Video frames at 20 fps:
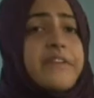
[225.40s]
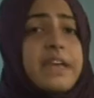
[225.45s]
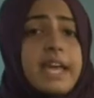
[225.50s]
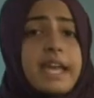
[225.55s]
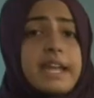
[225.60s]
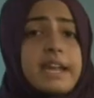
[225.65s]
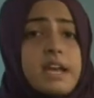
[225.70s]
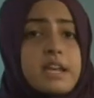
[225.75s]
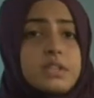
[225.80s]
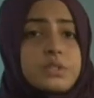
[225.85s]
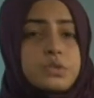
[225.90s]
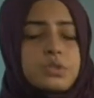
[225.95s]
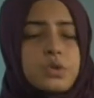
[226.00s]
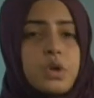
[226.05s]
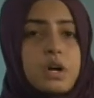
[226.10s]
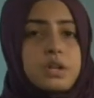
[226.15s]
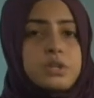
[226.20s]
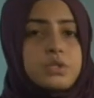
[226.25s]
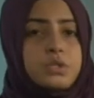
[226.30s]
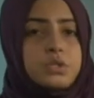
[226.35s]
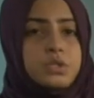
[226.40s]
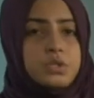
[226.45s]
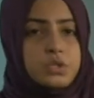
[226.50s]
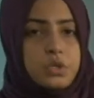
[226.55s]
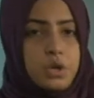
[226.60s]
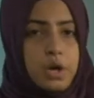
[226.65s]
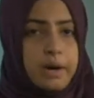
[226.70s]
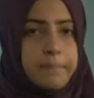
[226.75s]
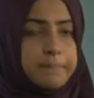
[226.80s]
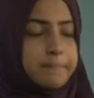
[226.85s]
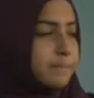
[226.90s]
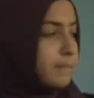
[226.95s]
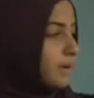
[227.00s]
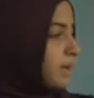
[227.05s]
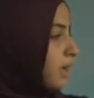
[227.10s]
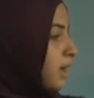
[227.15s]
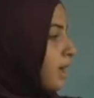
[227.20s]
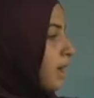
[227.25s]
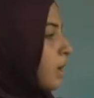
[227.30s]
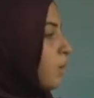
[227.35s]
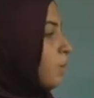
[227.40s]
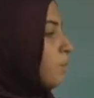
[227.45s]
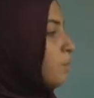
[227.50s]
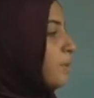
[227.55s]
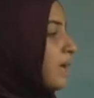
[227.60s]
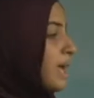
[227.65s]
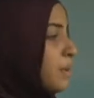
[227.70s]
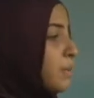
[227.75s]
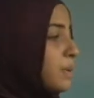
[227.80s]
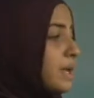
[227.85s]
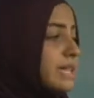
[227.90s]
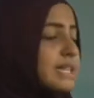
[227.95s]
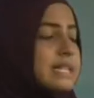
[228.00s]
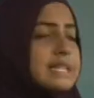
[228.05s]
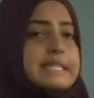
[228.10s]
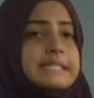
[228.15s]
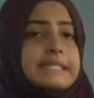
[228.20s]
he does not stop, we will